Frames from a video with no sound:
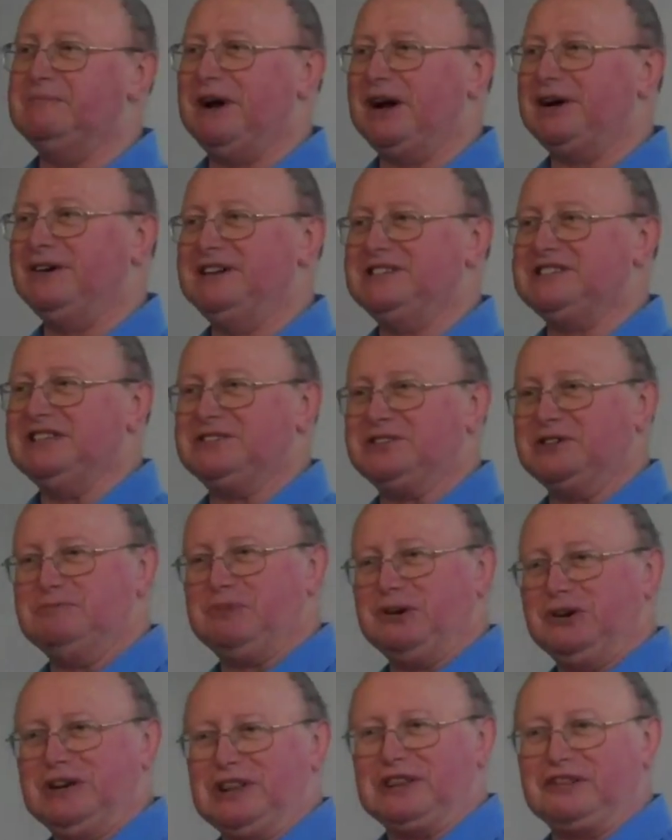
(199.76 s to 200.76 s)
about, is it
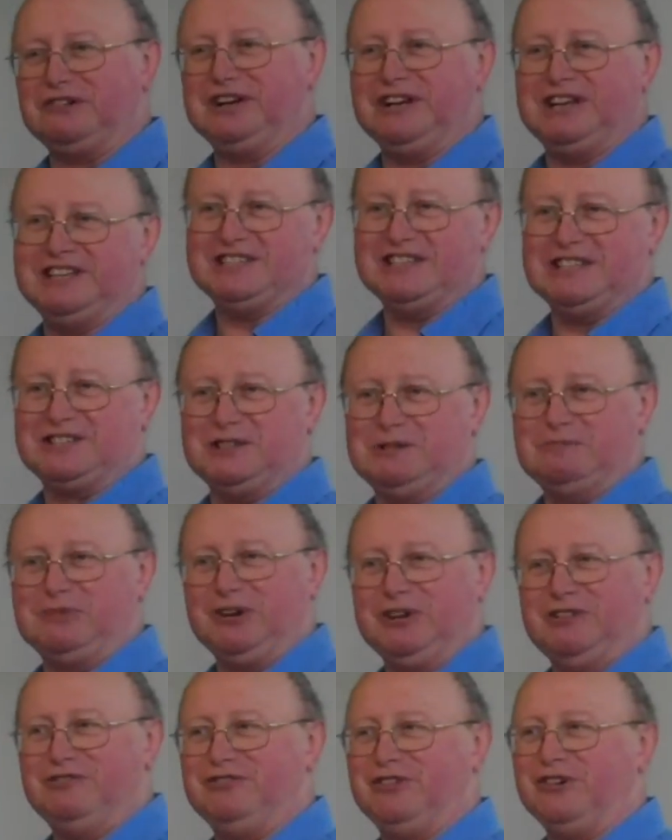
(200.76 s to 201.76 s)
2.3, is it
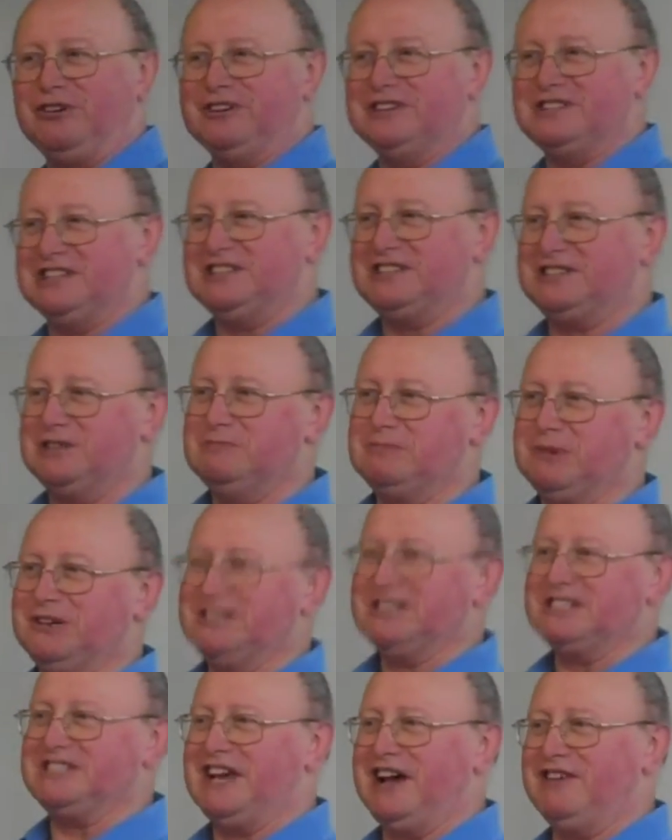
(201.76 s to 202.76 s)
2.4, is it
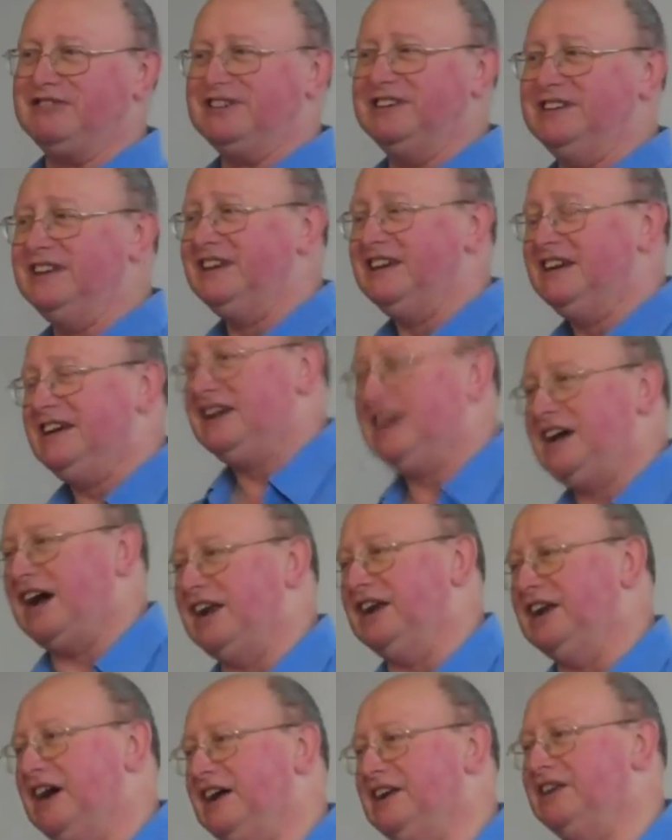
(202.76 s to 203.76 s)
2.7,
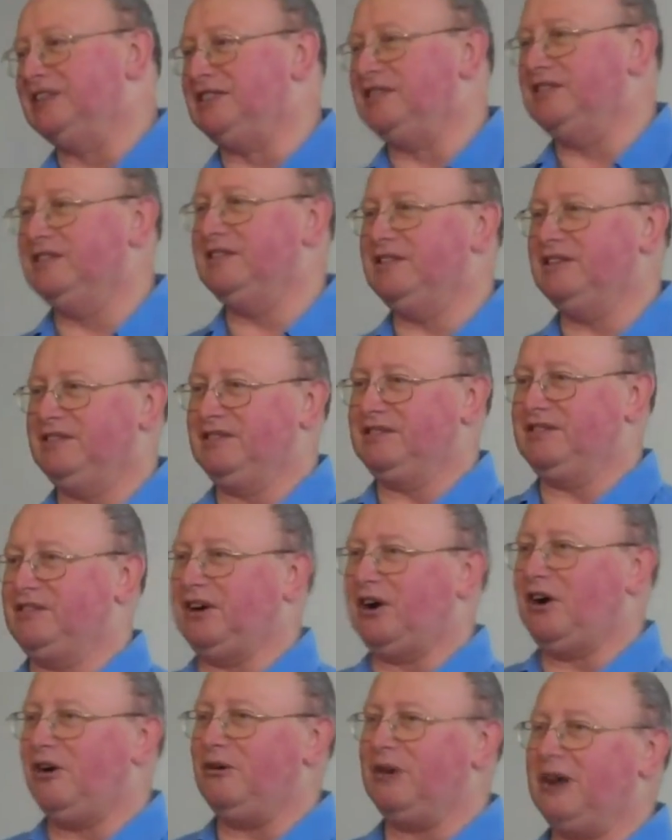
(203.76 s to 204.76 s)
and
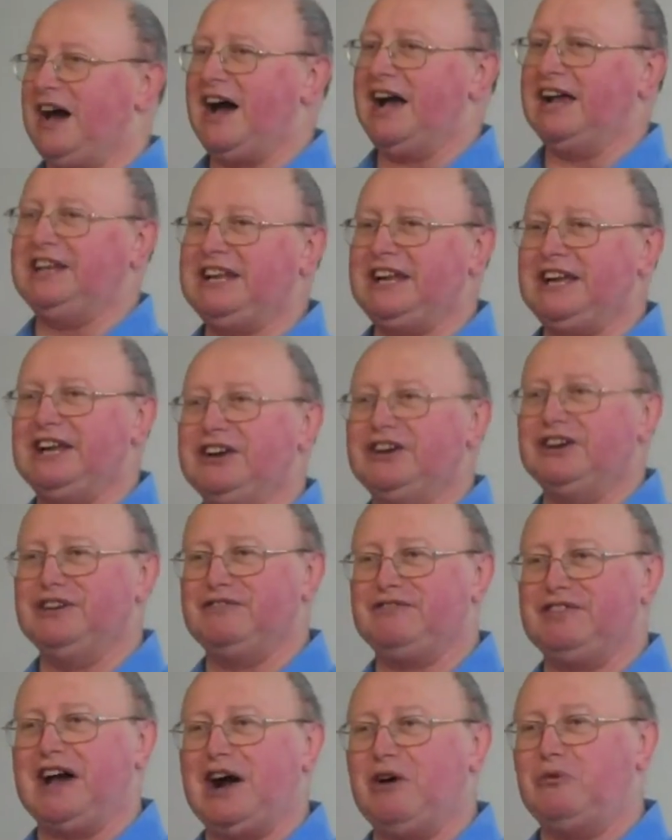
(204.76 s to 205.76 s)
the whole idea
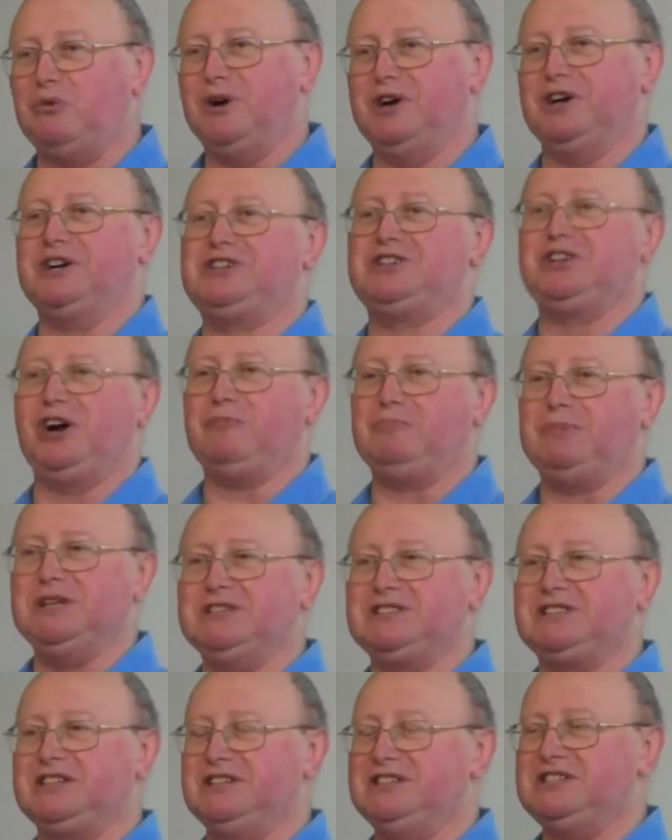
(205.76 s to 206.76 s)
of that workshop
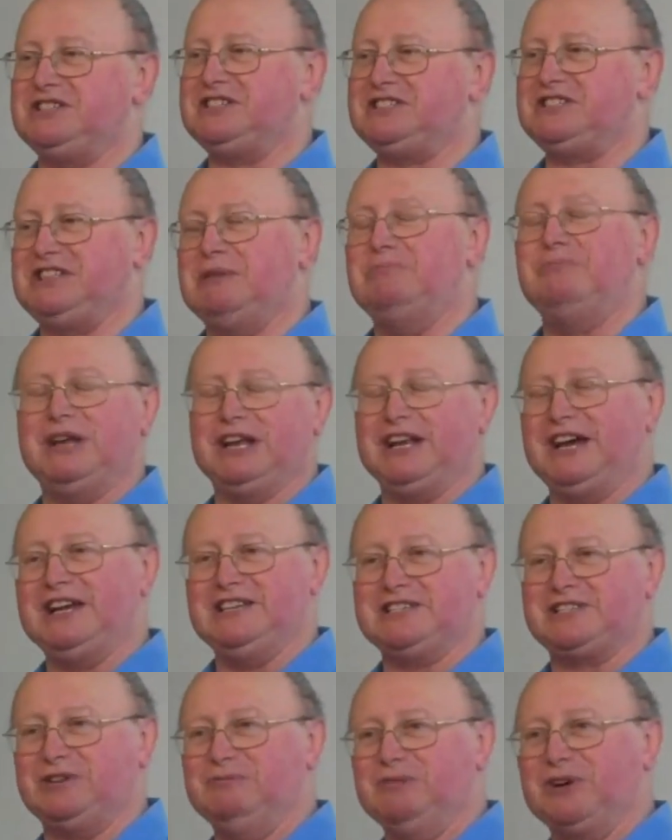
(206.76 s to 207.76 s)
is to
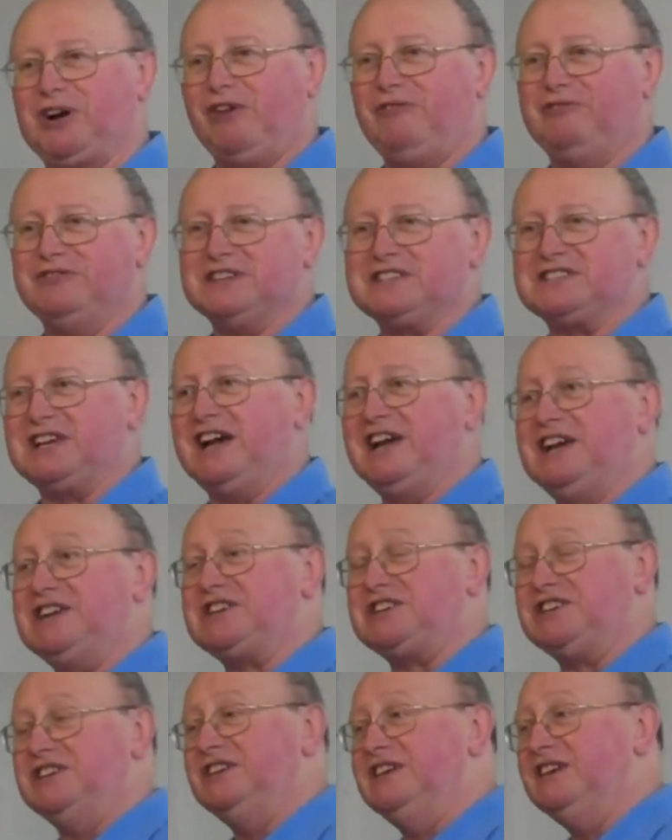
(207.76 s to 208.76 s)
stimulate some
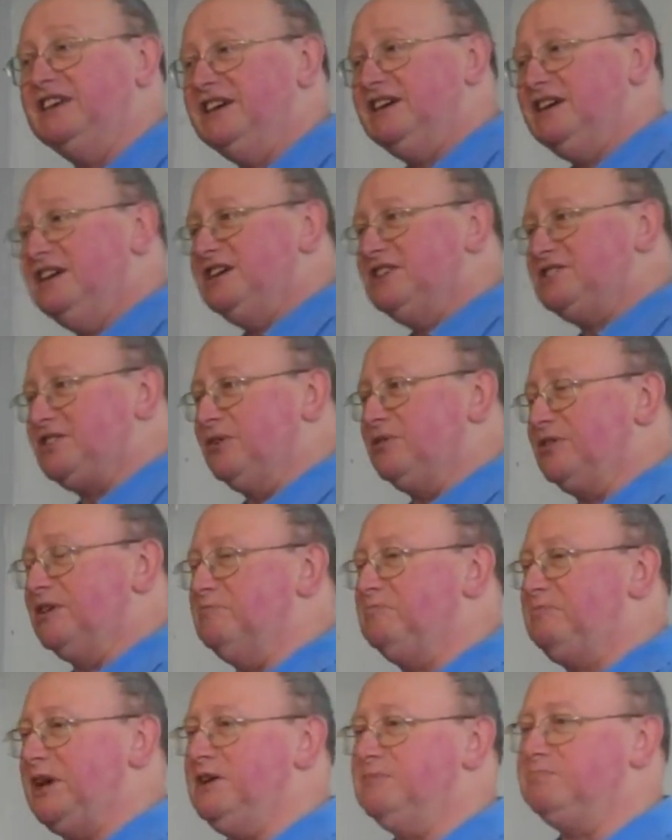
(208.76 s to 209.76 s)
conversation so
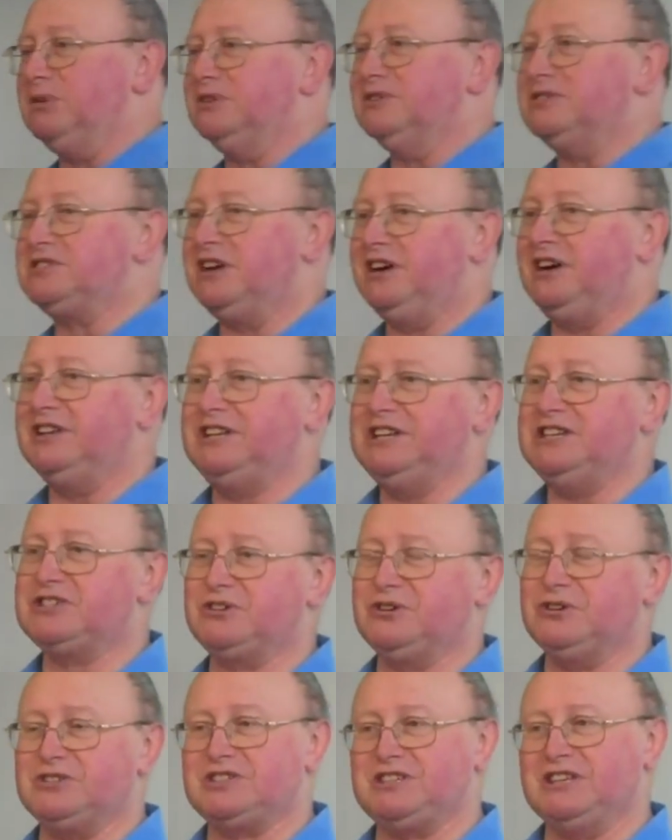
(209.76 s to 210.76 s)
that people sort of
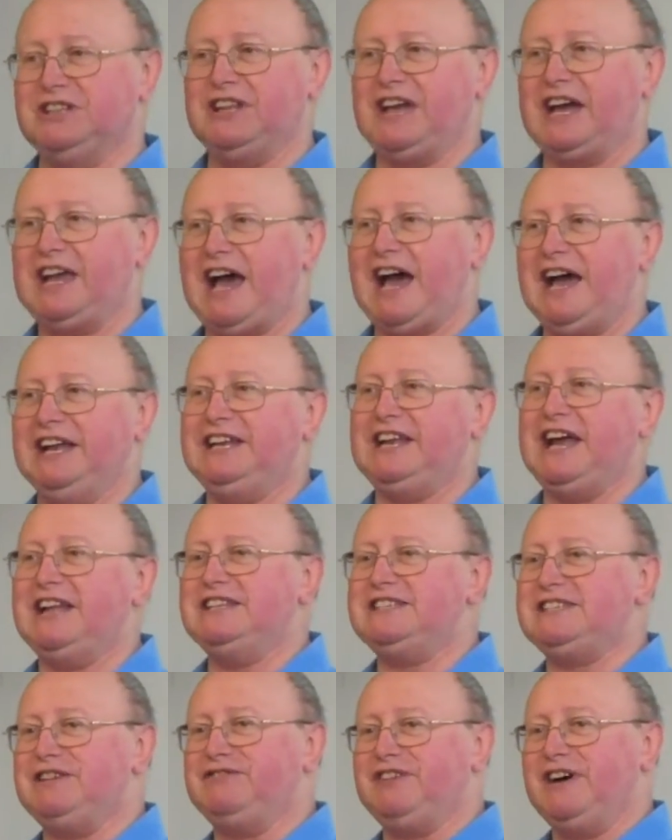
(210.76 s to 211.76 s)
discuss, and they
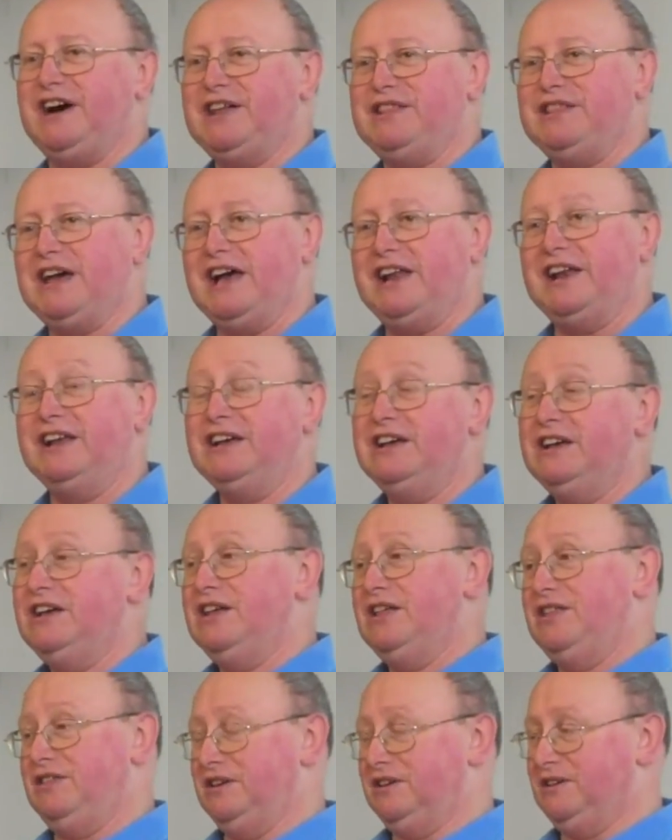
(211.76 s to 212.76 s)
identify then
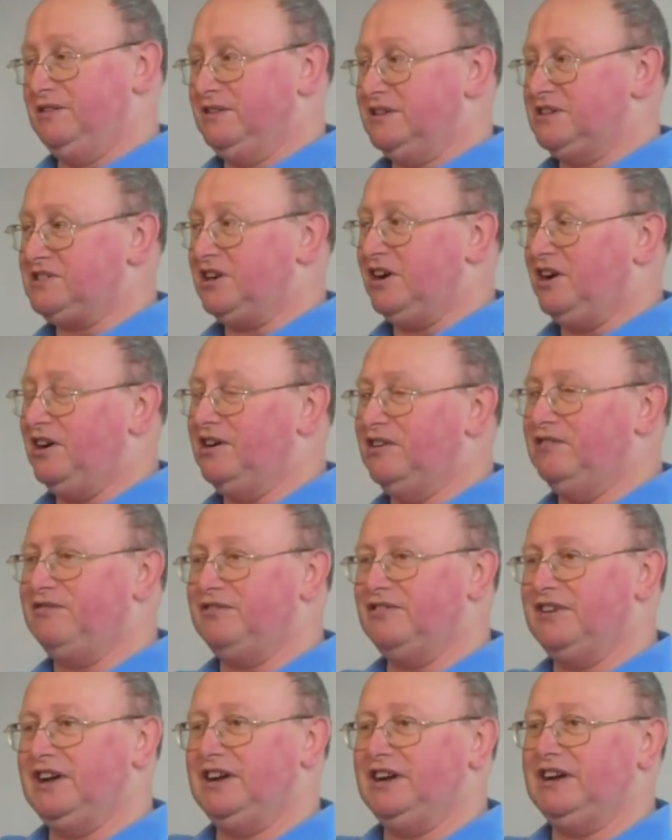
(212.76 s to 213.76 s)
the sort of